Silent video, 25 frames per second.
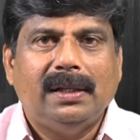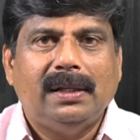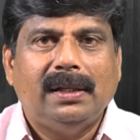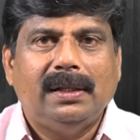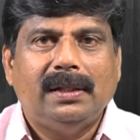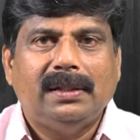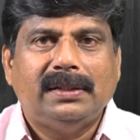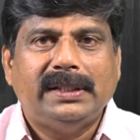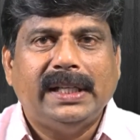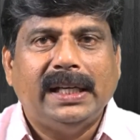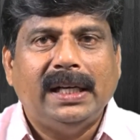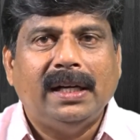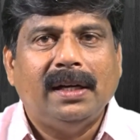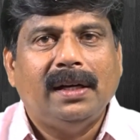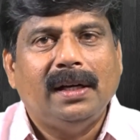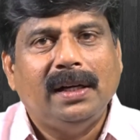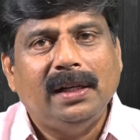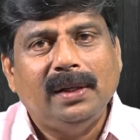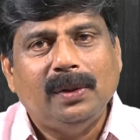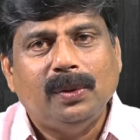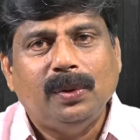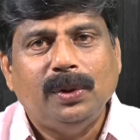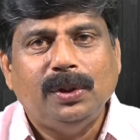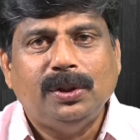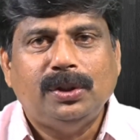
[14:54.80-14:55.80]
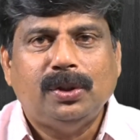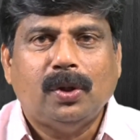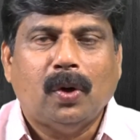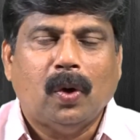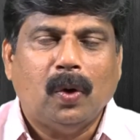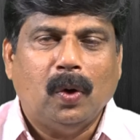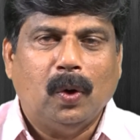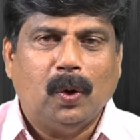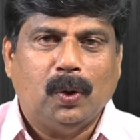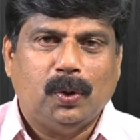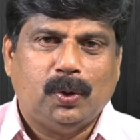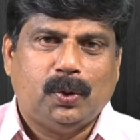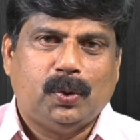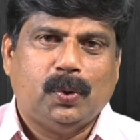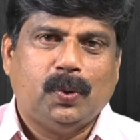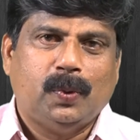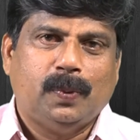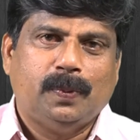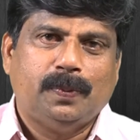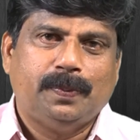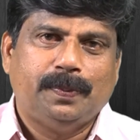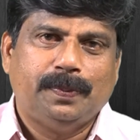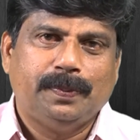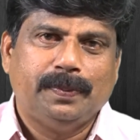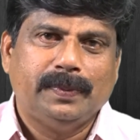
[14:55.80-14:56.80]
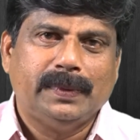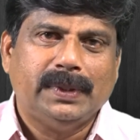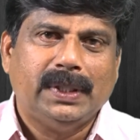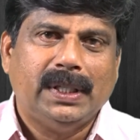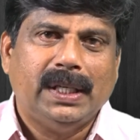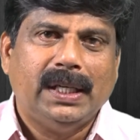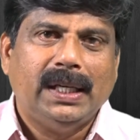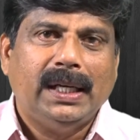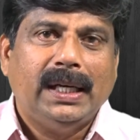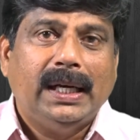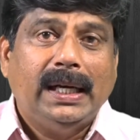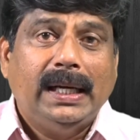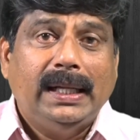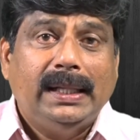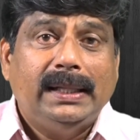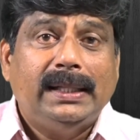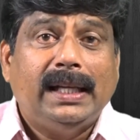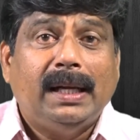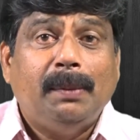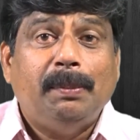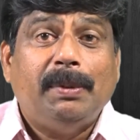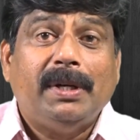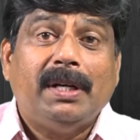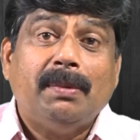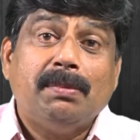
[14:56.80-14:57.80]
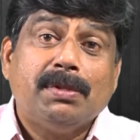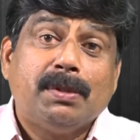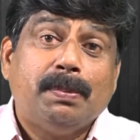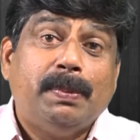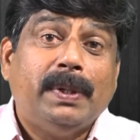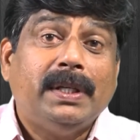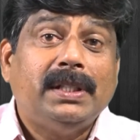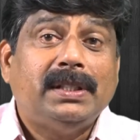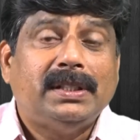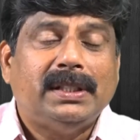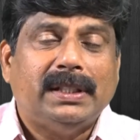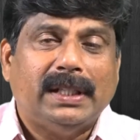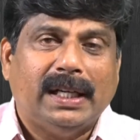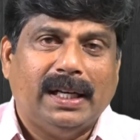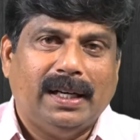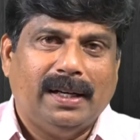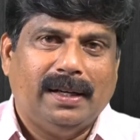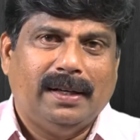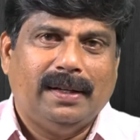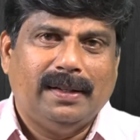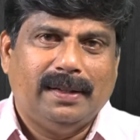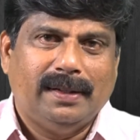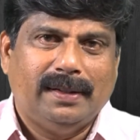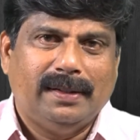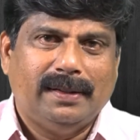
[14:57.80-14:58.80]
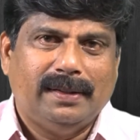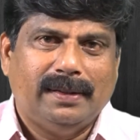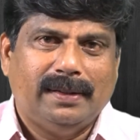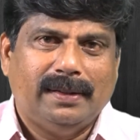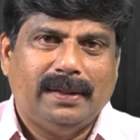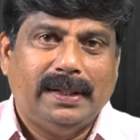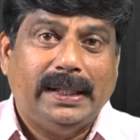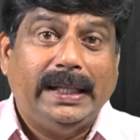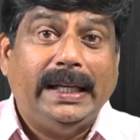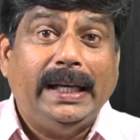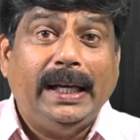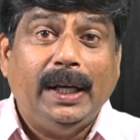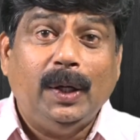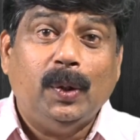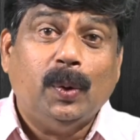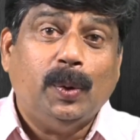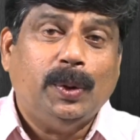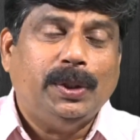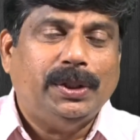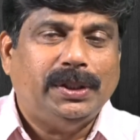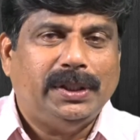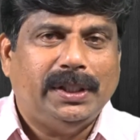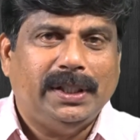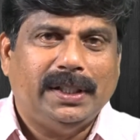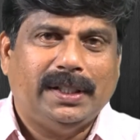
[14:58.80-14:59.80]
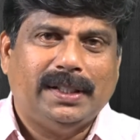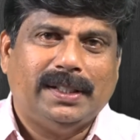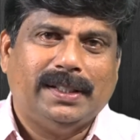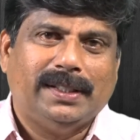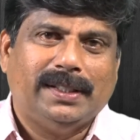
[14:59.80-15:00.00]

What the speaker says: Silently, who is wrong also. That becomes personal, egoistic.